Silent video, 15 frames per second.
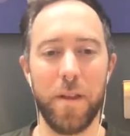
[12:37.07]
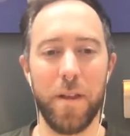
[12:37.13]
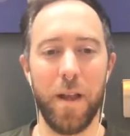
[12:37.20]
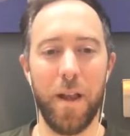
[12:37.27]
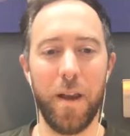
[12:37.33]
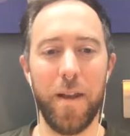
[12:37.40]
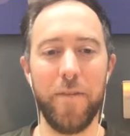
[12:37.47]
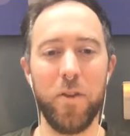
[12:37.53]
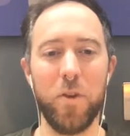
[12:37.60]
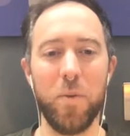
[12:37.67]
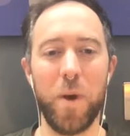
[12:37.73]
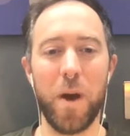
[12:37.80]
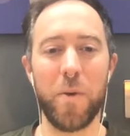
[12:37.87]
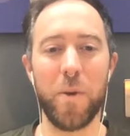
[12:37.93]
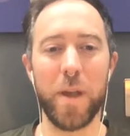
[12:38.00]
A level
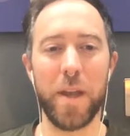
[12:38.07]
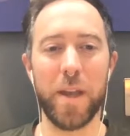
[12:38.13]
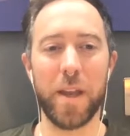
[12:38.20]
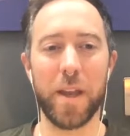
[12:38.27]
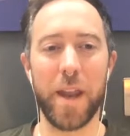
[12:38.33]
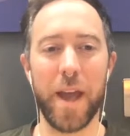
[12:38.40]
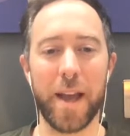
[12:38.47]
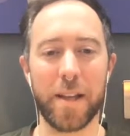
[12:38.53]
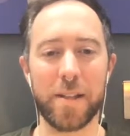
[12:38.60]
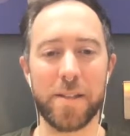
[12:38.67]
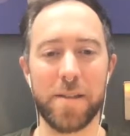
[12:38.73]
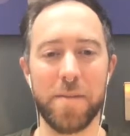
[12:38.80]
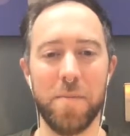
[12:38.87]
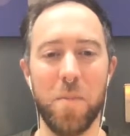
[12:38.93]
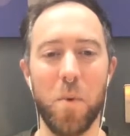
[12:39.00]
where we
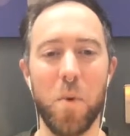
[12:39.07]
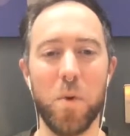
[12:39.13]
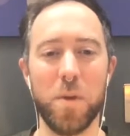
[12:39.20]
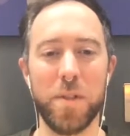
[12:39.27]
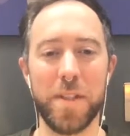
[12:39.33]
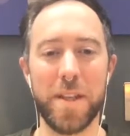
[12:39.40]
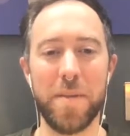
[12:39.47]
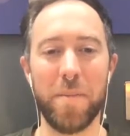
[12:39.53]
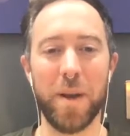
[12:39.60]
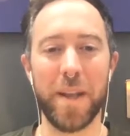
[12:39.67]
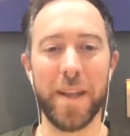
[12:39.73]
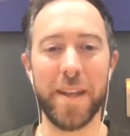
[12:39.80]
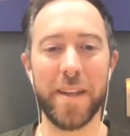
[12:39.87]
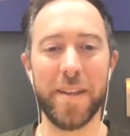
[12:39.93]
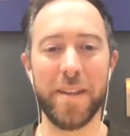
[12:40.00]
connect more
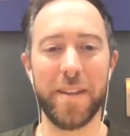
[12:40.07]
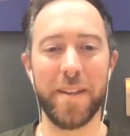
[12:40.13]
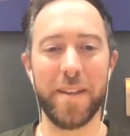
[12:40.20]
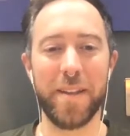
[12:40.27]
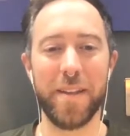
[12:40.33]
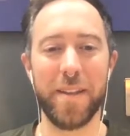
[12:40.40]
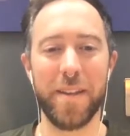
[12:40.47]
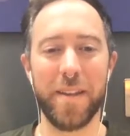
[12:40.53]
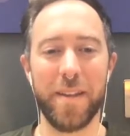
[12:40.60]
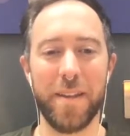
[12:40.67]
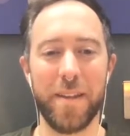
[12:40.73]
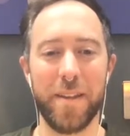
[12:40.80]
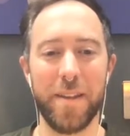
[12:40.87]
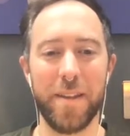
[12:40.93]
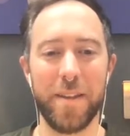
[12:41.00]
deeply
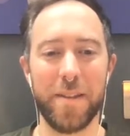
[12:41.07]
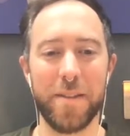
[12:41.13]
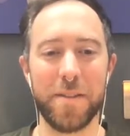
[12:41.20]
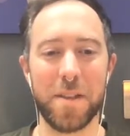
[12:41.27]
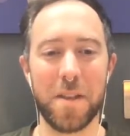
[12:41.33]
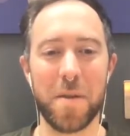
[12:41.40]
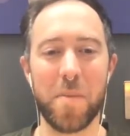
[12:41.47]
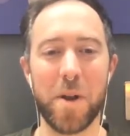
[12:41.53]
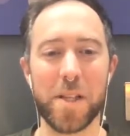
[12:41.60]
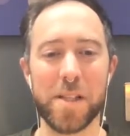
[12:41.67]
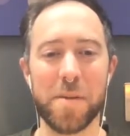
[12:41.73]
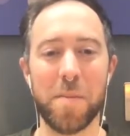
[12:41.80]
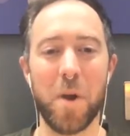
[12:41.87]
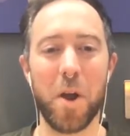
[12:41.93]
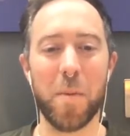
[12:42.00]
to the
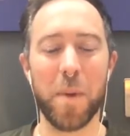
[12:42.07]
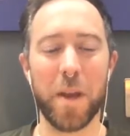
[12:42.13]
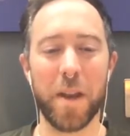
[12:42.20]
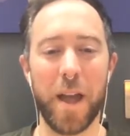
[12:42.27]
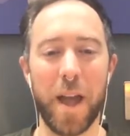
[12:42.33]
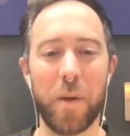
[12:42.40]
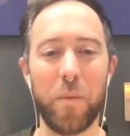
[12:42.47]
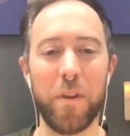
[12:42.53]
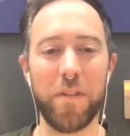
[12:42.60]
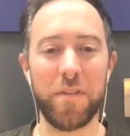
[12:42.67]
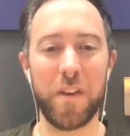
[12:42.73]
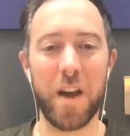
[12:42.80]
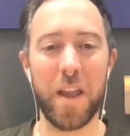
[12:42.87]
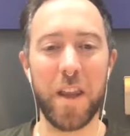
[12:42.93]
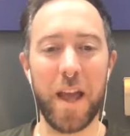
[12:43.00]
present moment and we
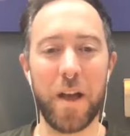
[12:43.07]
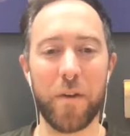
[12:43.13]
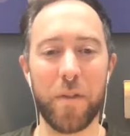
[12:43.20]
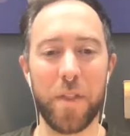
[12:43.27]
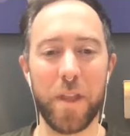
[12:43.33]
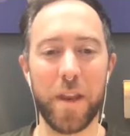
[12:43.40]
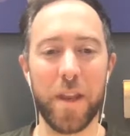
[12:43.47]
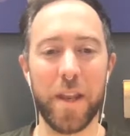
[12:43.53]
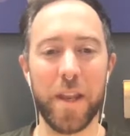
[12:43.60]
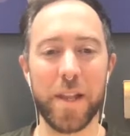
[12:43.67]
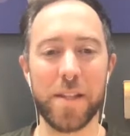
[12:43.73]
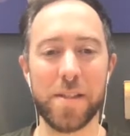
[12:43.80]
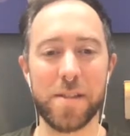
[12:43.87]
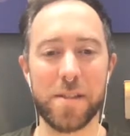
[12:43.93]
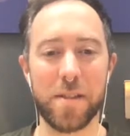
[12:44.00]
find out that it
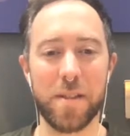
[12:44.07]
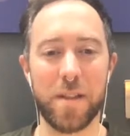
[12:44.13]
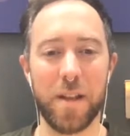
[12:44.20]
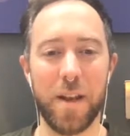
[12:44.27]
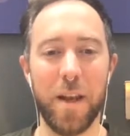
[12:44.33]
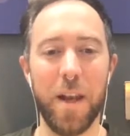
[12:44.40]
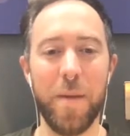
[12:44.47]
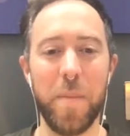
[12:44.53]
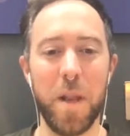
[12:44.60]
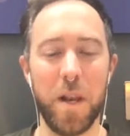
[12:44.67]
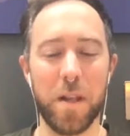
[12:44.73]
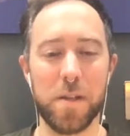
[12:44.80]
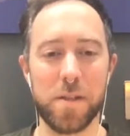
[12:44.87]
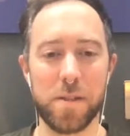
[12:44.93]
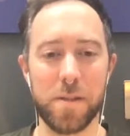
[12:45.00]
is
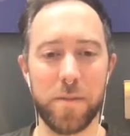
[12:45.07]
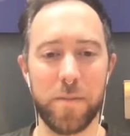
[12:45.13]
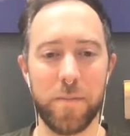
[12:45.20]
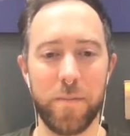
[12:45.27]
limitless.